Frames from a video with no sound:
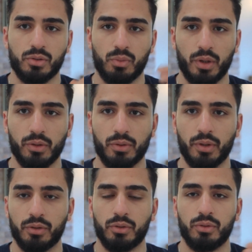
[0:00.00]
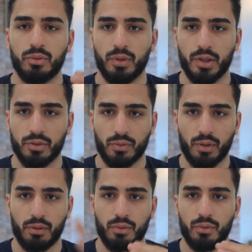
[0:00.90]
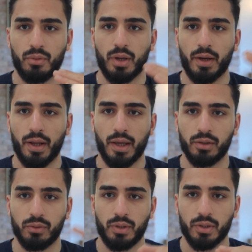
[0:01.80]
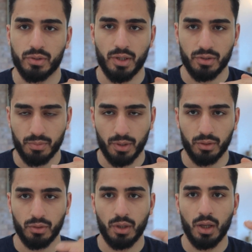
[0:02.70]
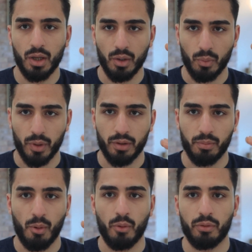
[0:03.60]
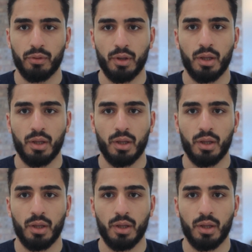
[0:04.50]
So what you're going to do is run through an A to E assessment with both